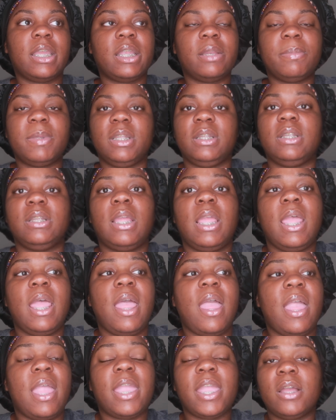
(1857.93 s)
It could be
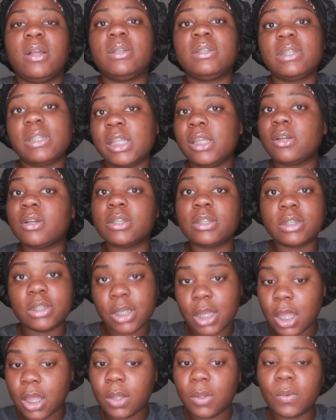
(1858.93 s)
hail, sleet, or
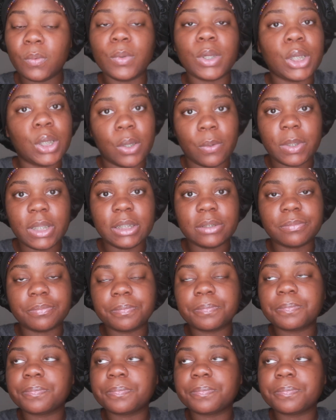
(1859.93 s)
snow. We're going.